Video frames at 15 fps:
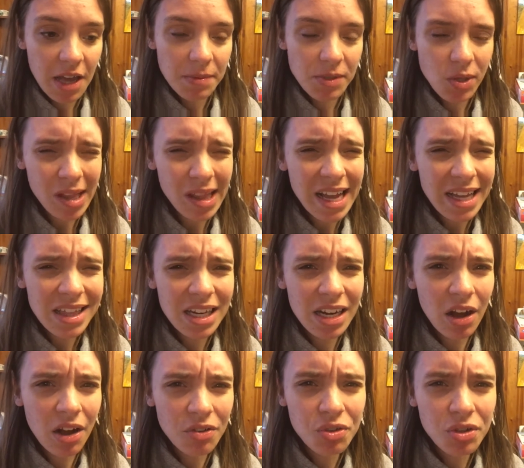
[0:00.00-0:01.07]
So I like that it
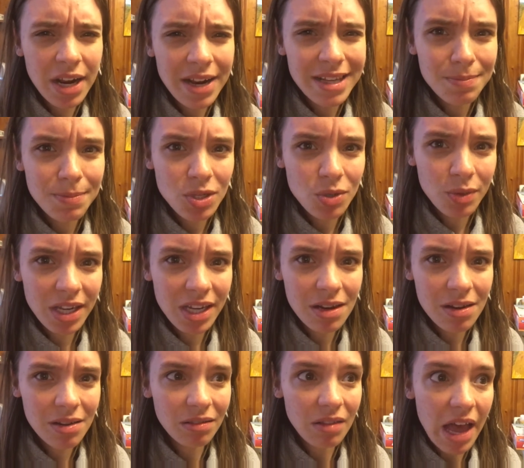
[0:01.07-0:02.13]
alternates
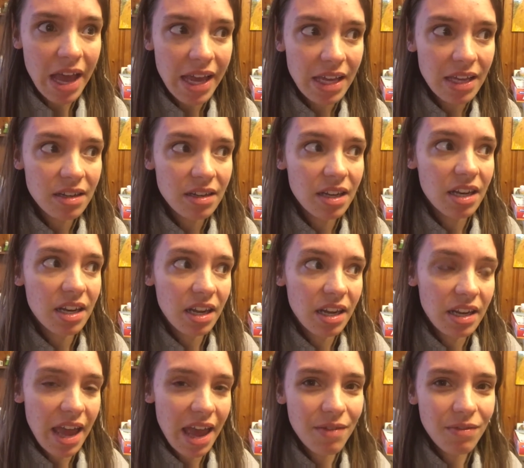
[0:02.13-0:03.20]
between light
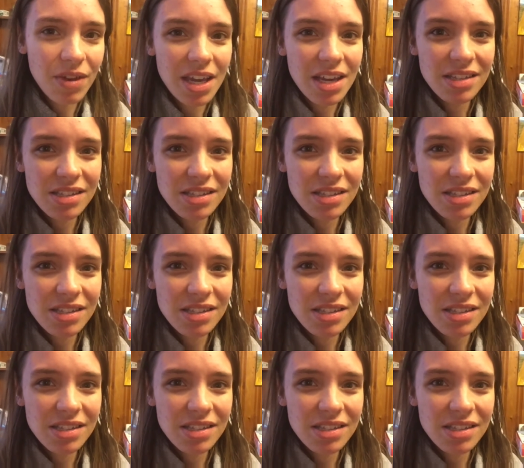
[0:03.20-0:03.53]
and heavy,